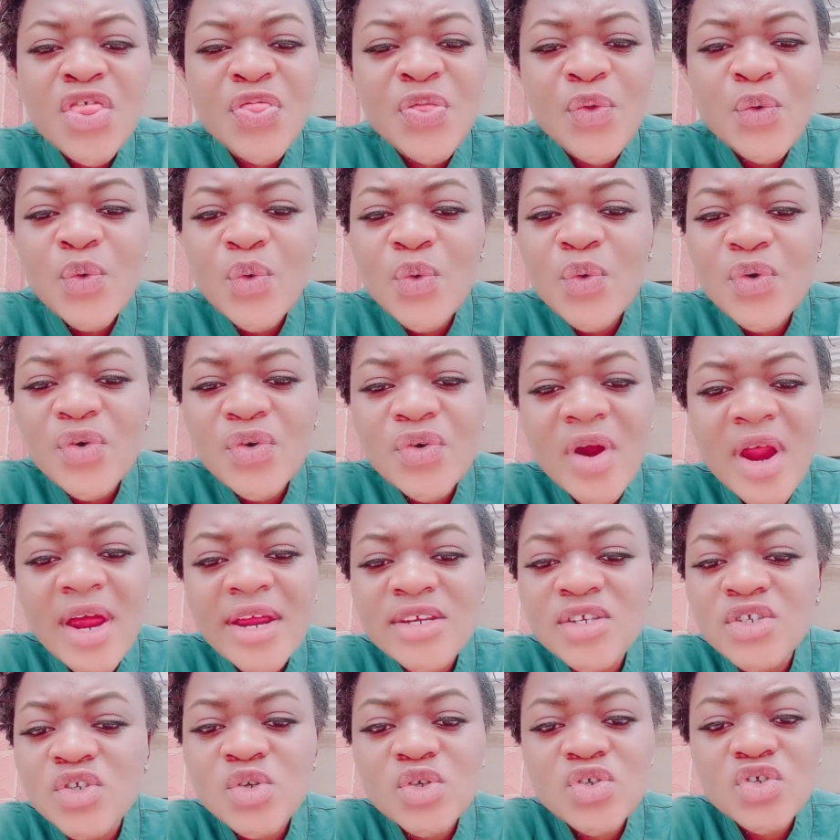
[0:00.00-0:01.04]
through
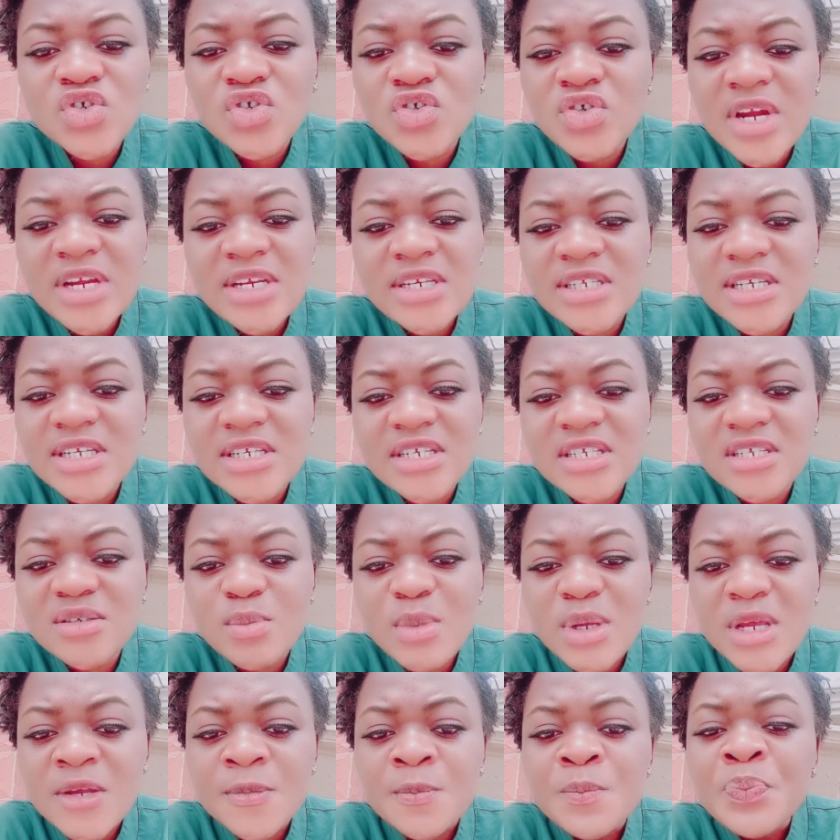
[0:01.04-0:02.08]
Christ who strengthens
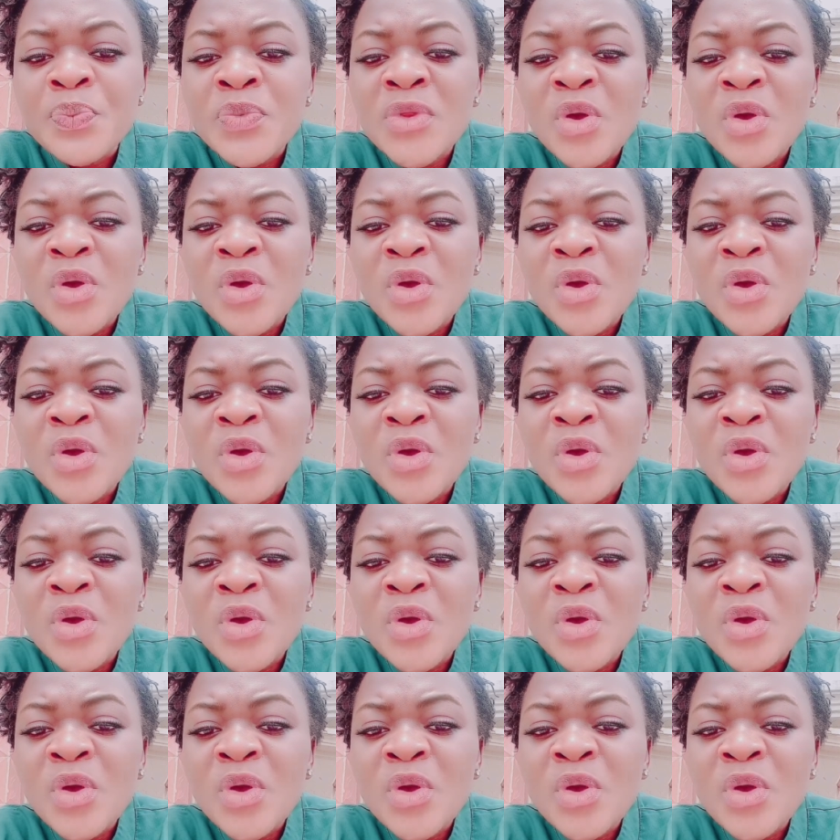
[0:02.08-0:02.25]
me.